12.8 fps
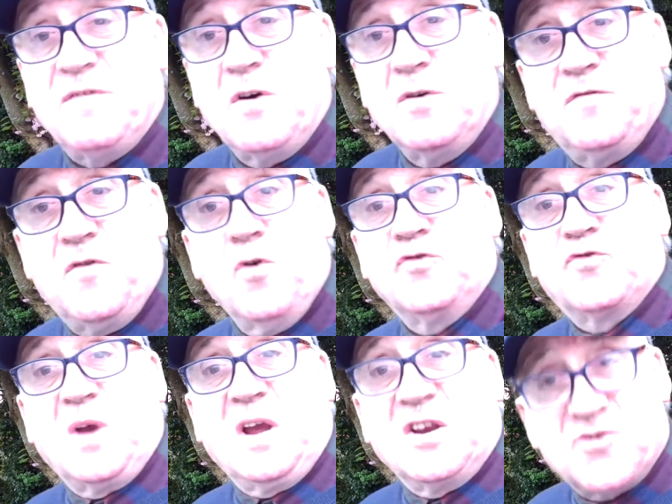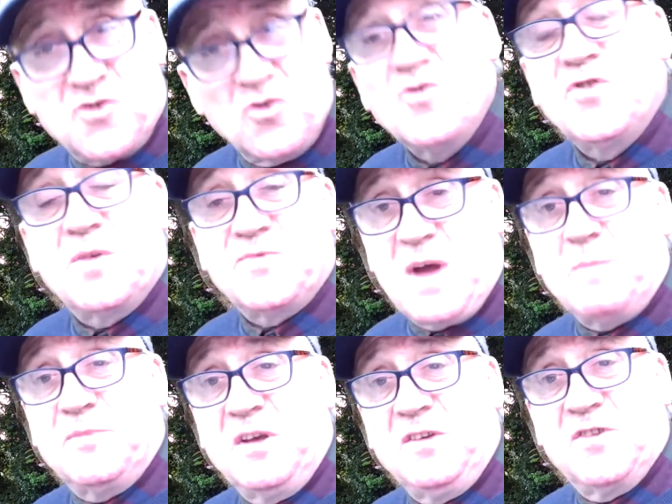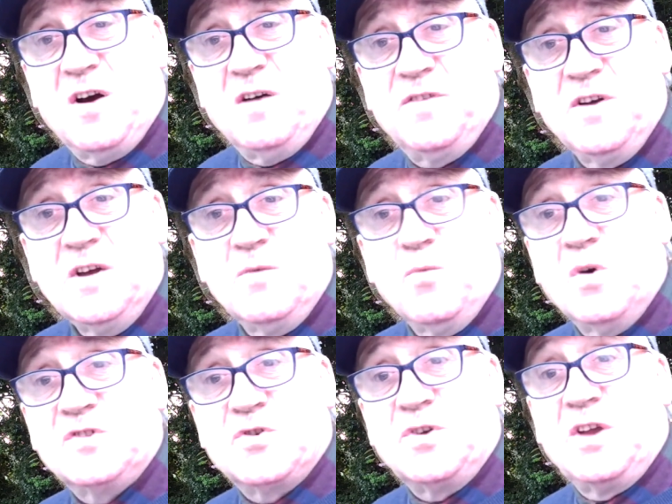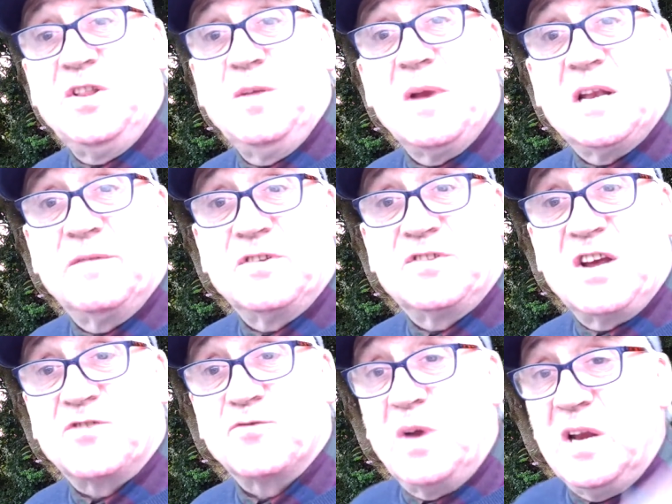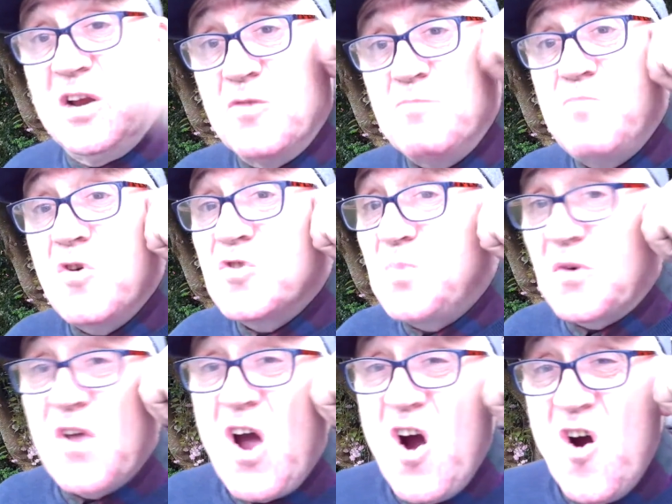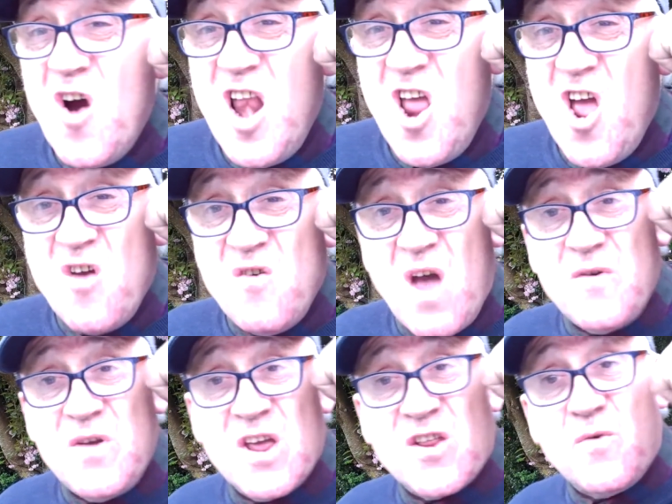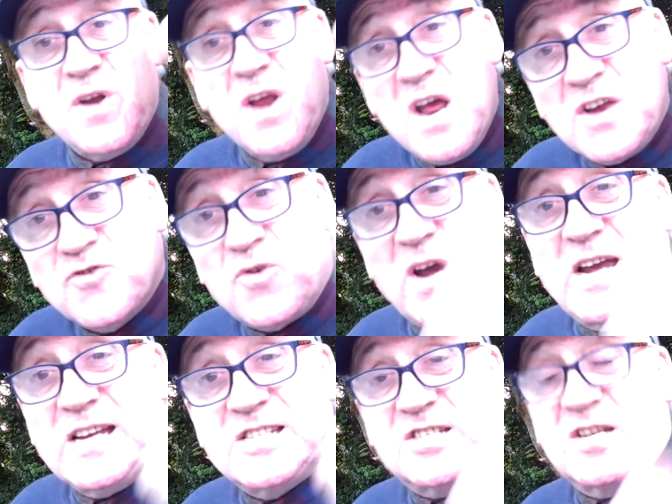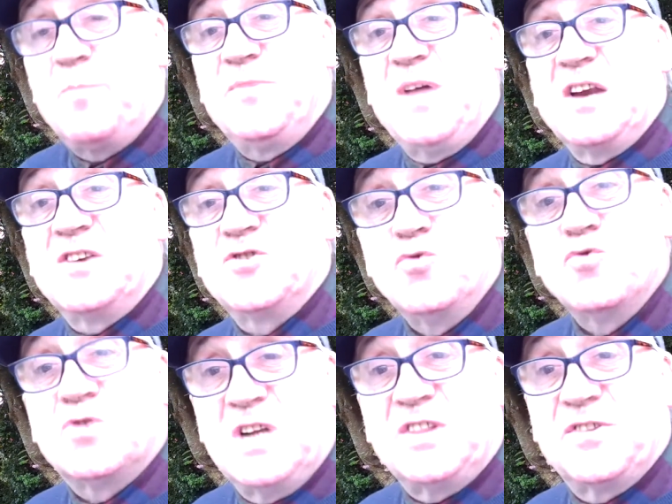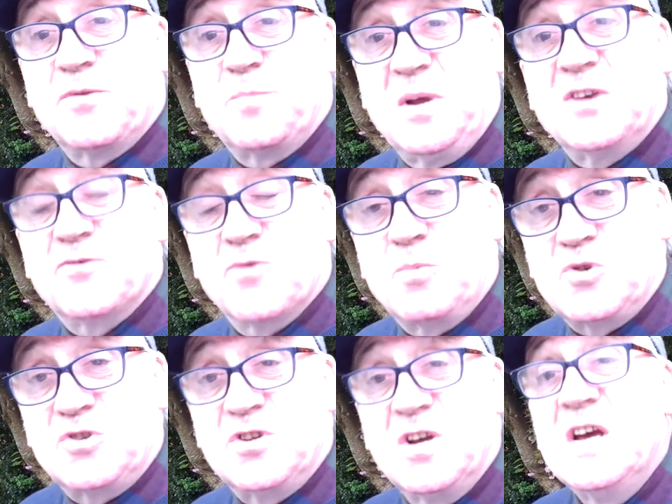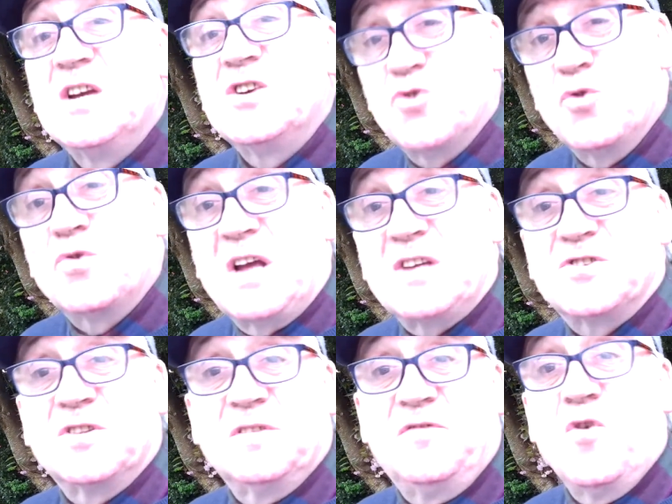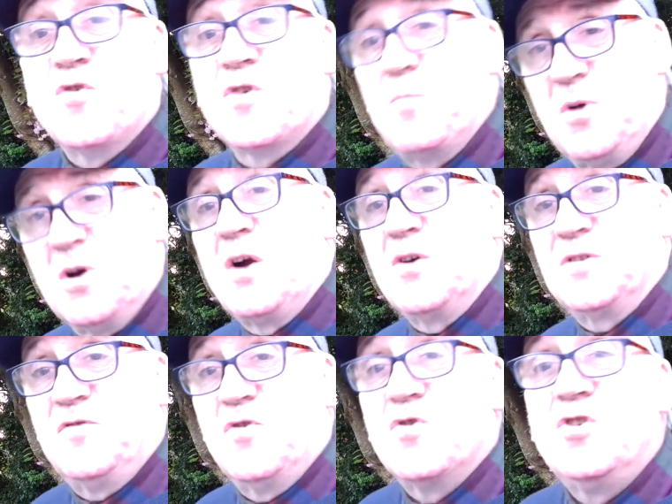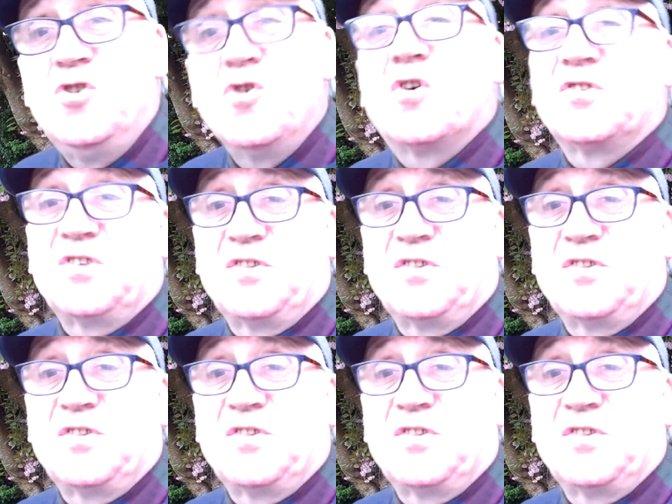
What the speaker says: old phones ringing. Turn the damn things off. One's going to, in the middle of it's getting really good buzz, but, oh hello, how you doing? Try and stop that. Don't let there be interruptions. Don't answer the phone or plug out the phone. Look at the